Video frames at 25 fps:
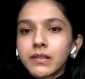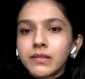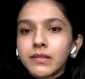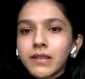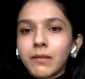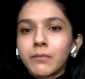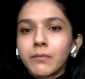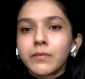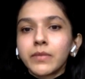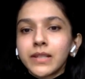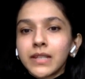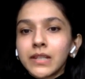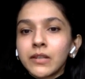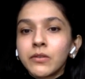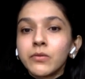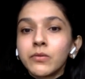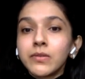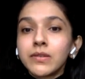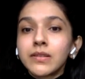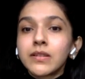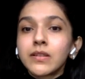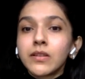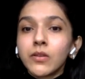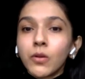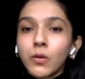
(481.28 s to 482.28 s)
somebody
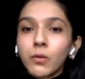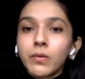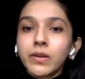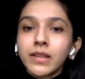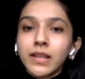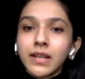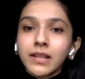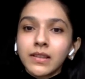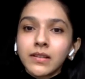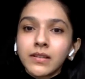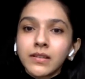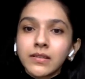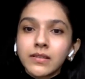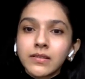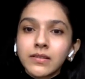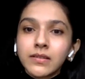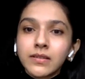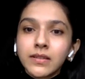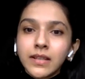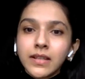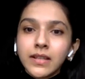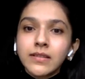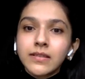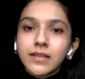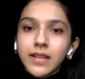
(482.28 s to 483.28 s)
who's lower than the
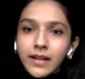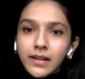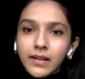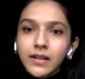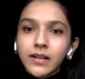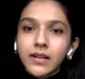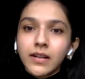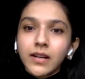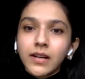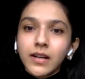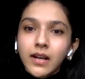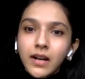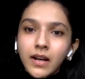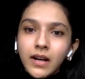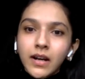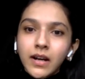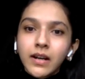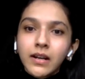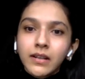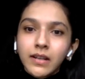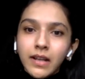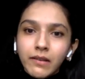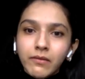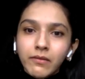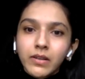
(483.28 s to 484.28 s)
CSEC
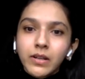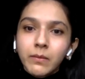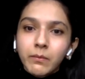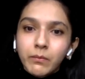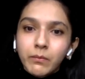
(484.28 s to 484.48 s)
level